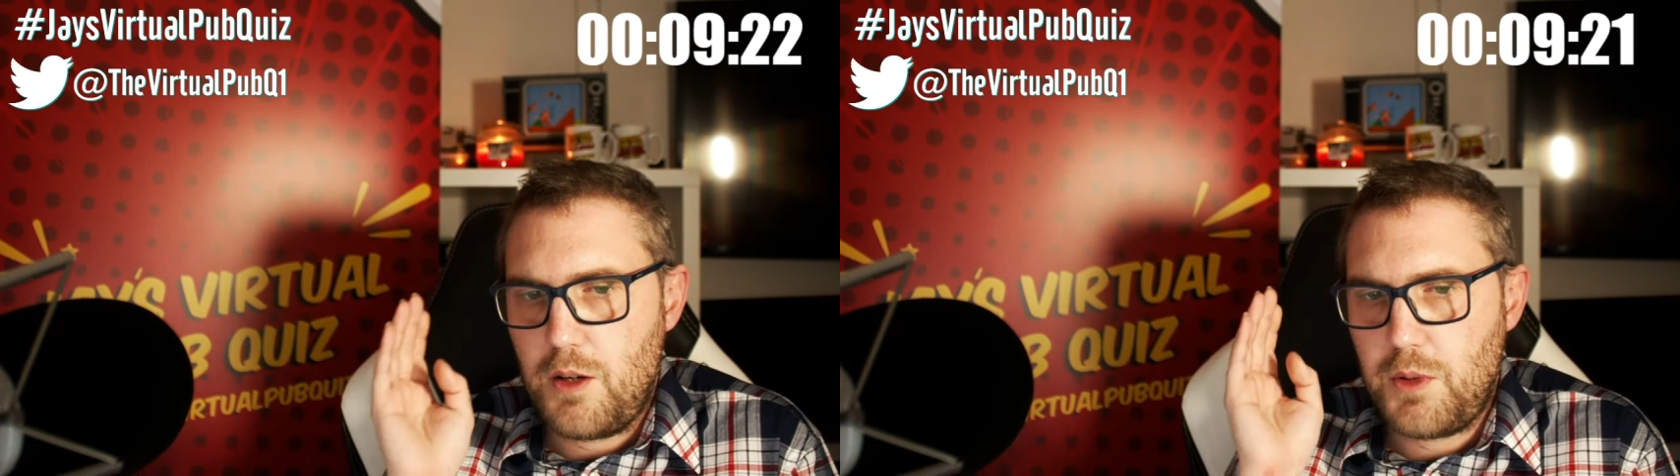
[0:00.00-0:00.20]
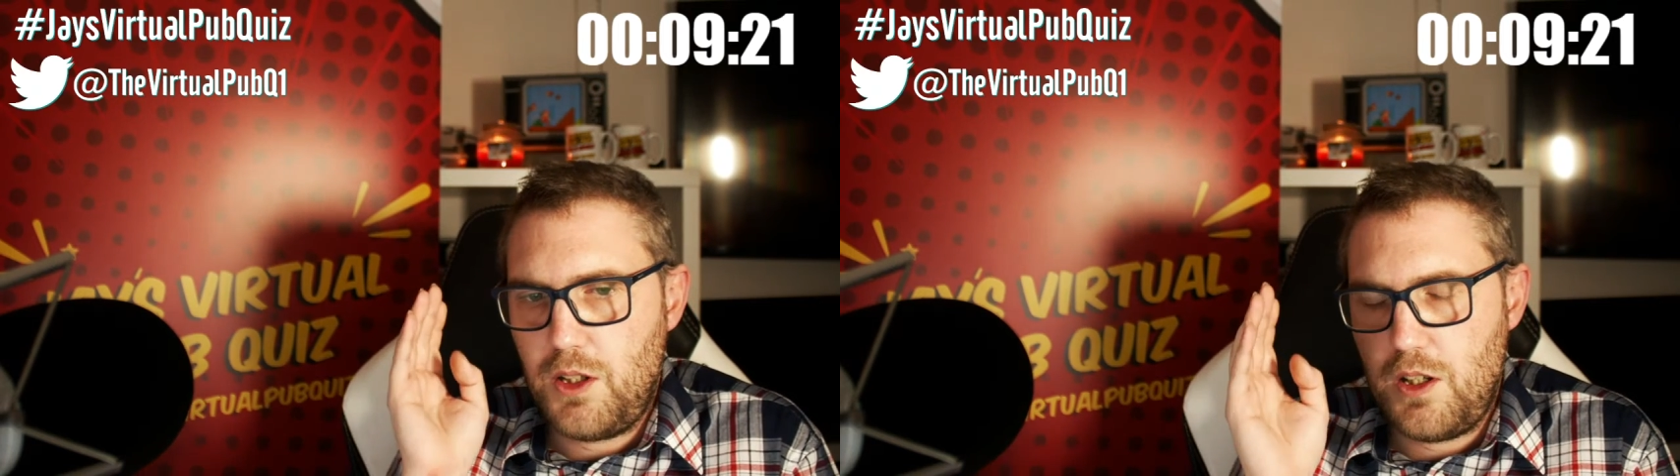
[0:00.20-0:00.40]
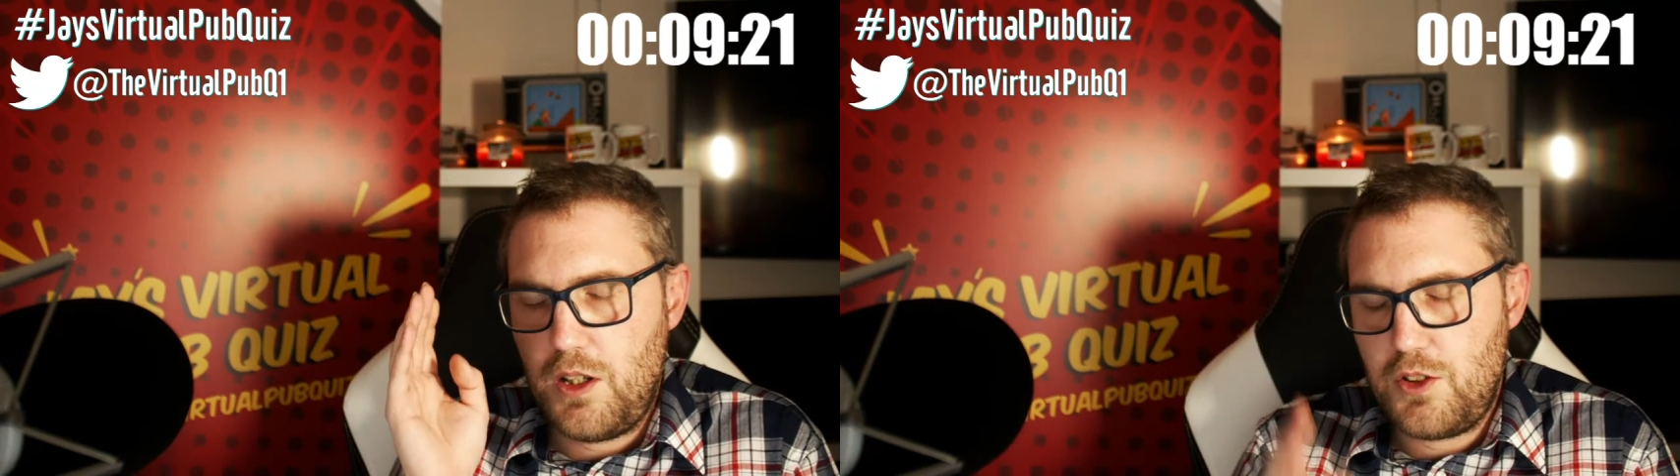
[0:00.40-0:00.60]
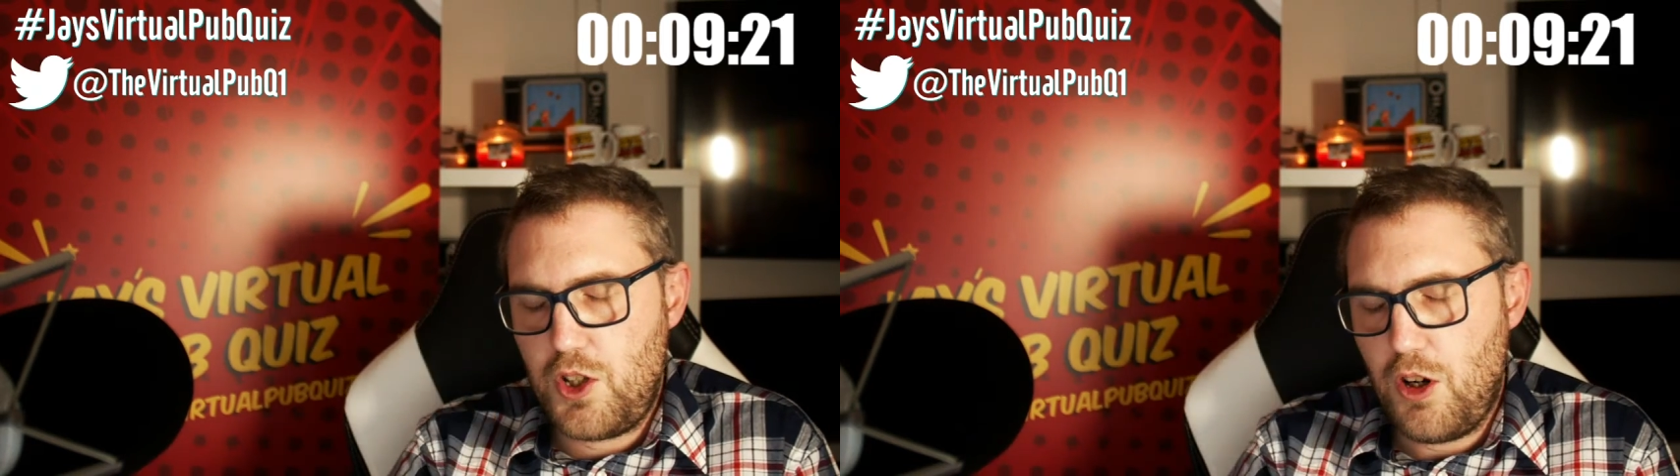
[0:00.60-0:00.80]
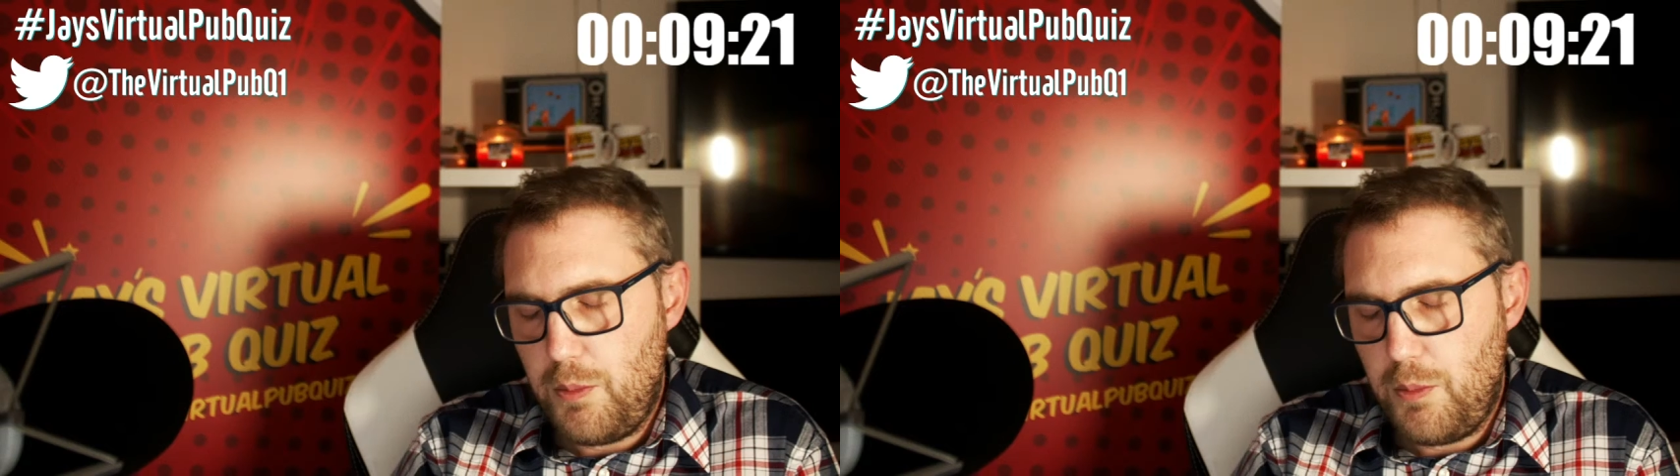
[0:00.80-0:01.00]
I'm going to
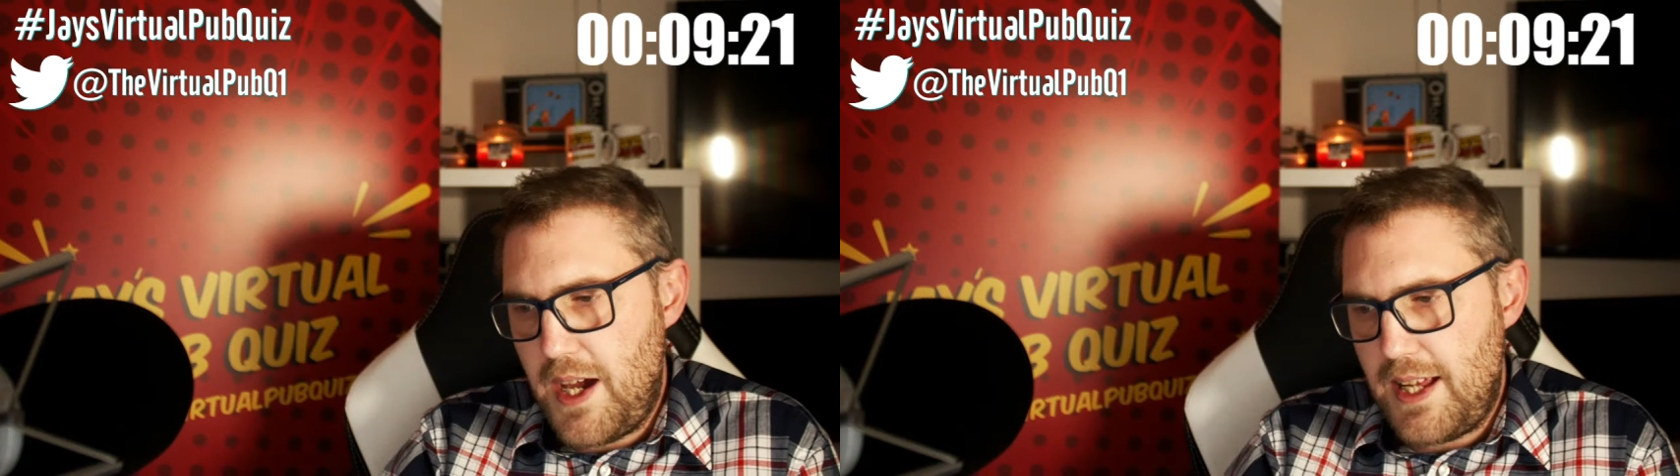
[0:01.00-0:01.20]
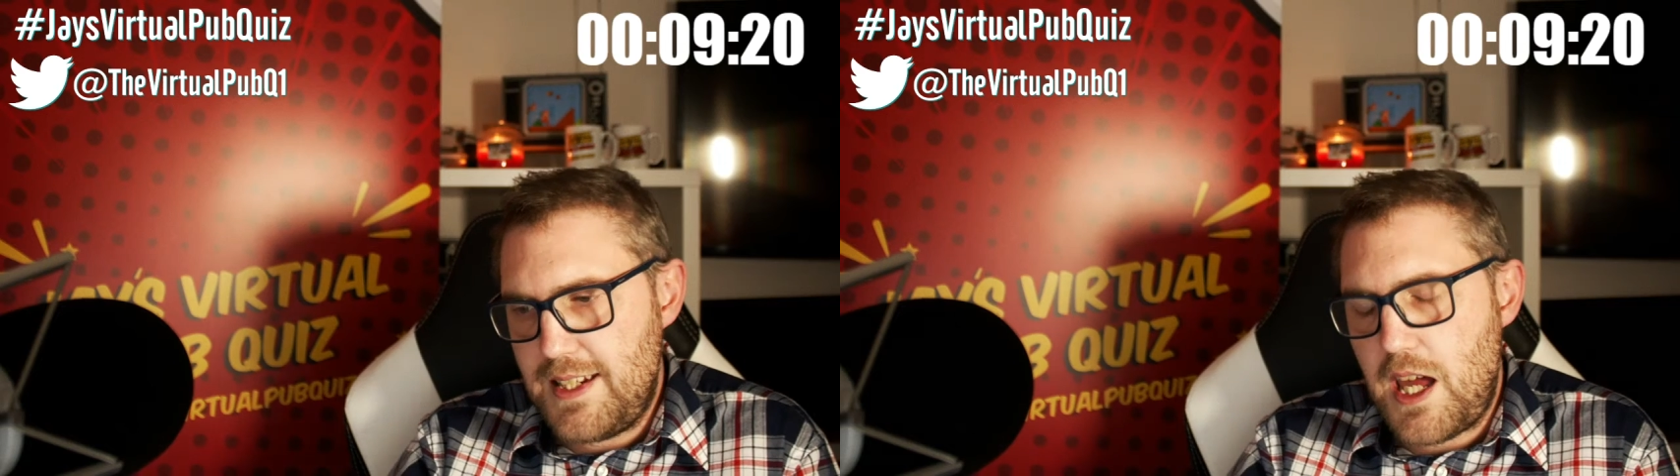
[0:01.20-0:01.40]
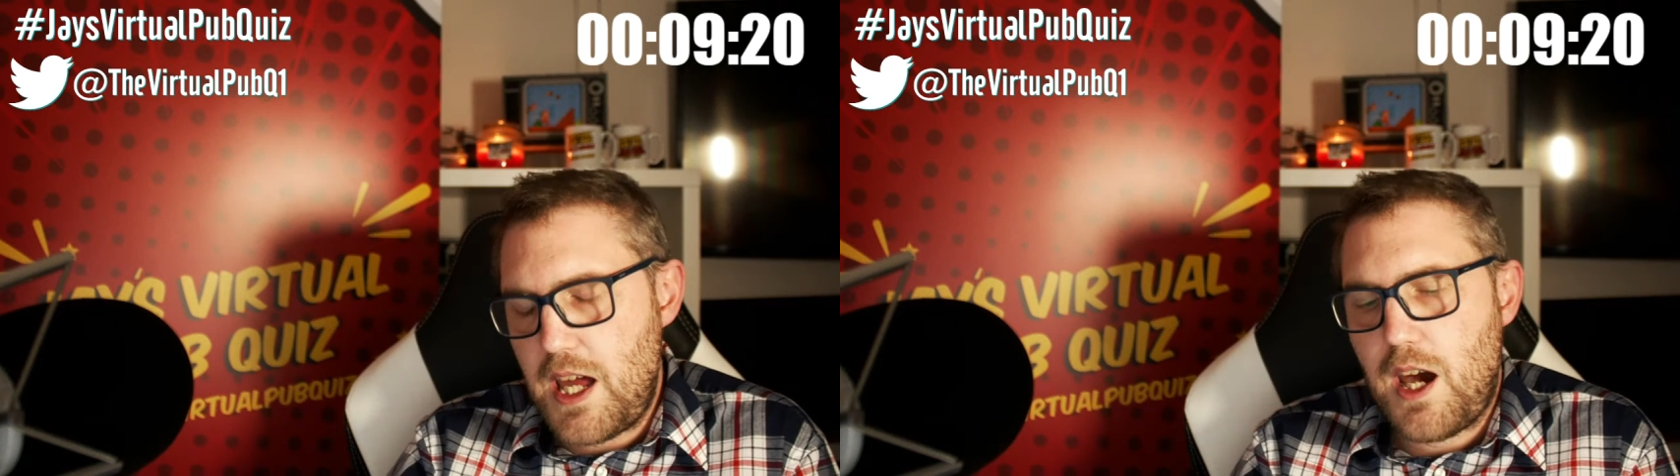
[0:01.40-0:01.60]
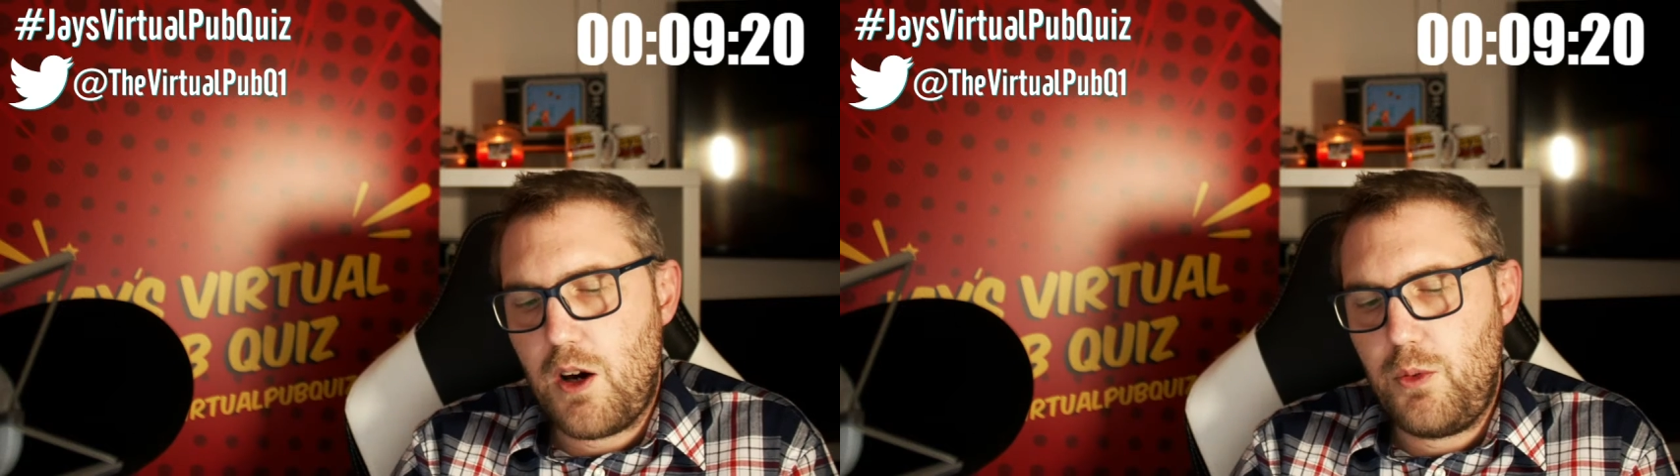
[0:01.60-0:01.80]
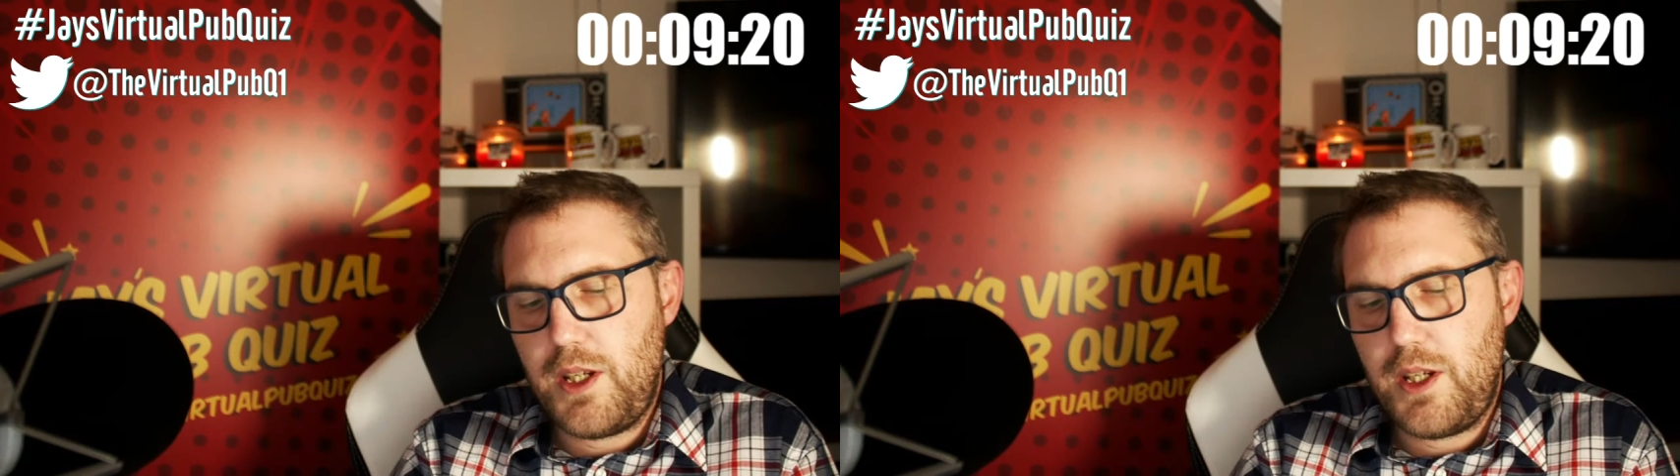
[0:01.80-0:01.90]
chop that down